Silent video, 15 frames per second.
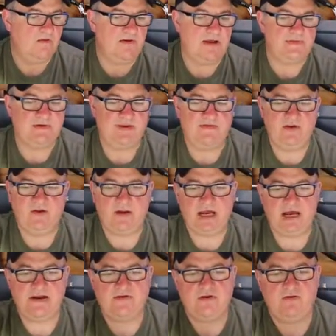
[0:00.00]
Flaps over to have a look,
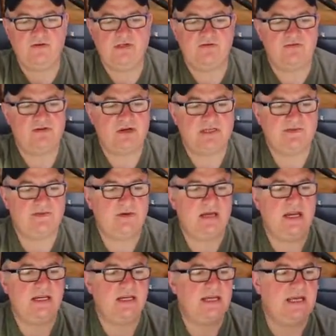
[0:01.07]
and of course the retractable
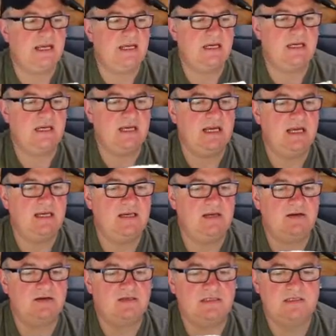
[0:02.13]
landing gear. It
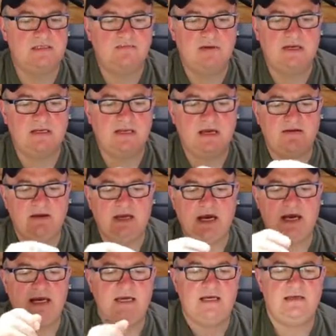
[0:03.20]
looks a bit okay.